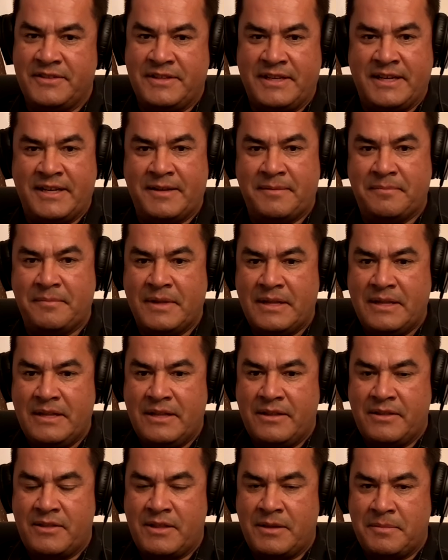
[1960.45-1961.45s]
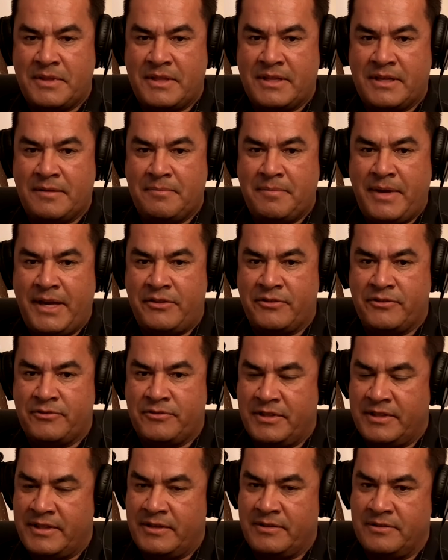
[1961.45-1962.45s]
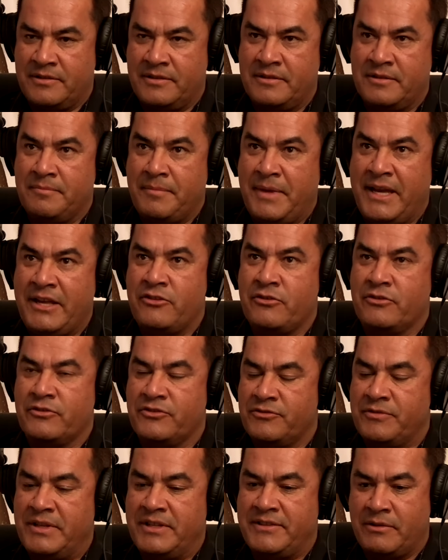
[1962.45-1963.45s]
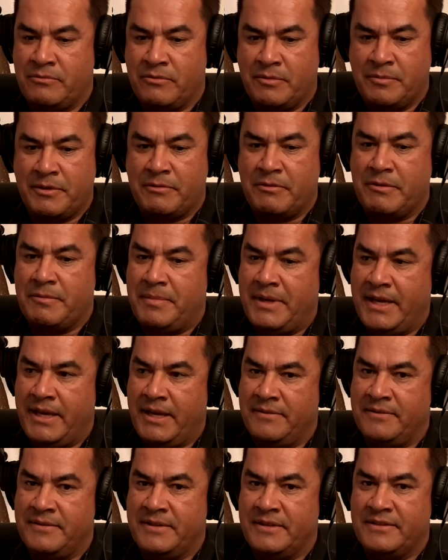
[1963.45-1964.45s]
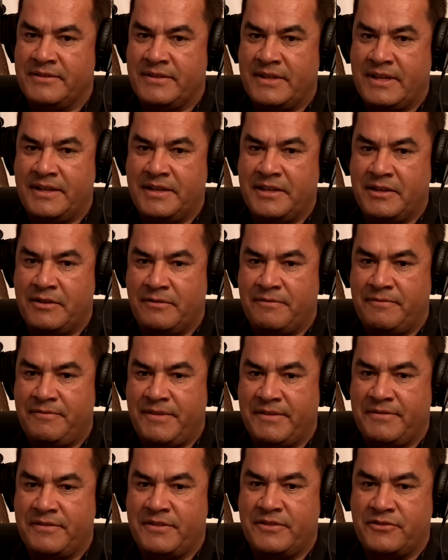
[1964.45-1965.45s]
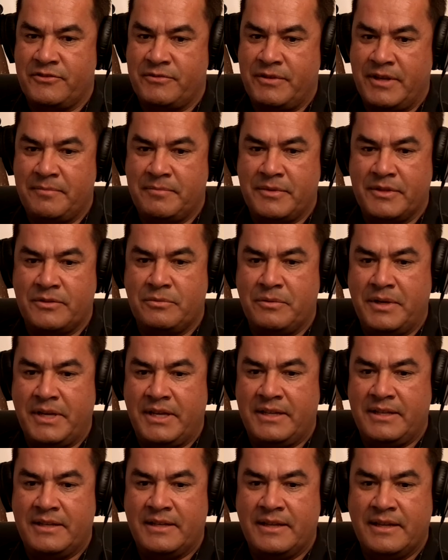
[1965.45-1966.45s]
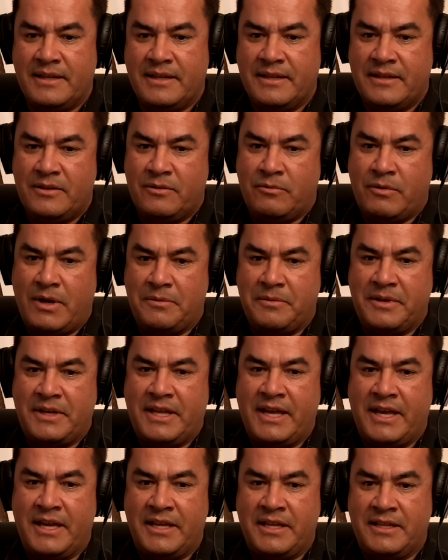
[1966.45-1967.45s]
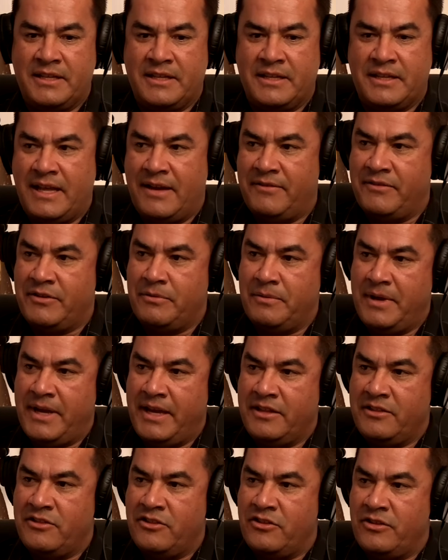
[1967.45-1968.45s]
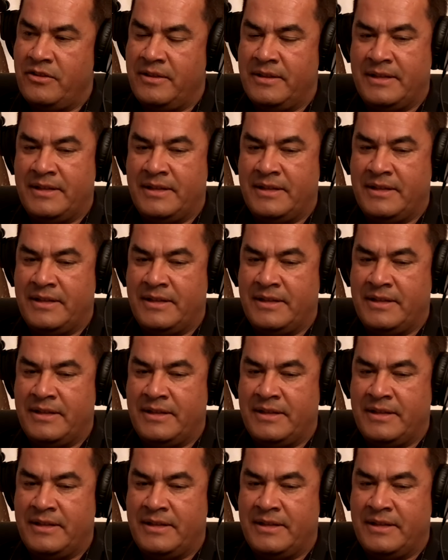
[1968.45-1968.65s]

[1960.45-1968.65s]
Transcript: Um, some of the major streets that, major streets that will be repaved is uh, you know Fifth Street between Wildwood Canyon and Avenue H.